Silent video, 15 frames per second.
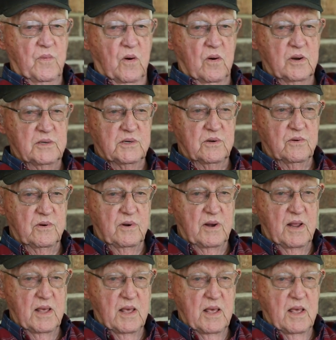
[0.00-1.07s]
boys on
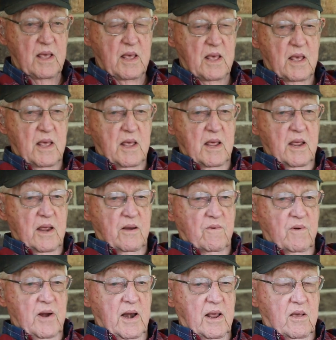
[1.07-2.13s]

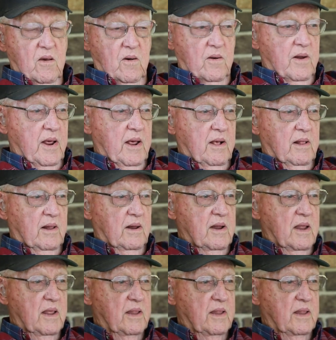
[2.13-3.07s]
really caught hell.